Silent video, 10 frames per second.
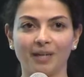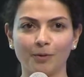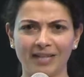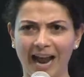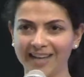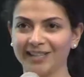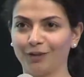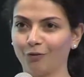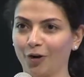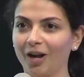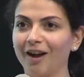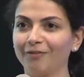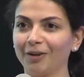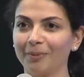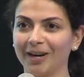I wasn't asking for a
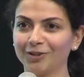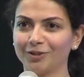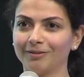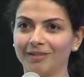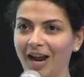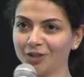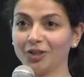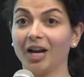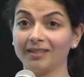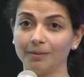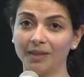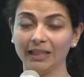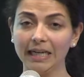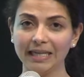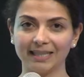coffee, but I just got something
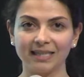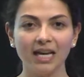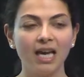nice.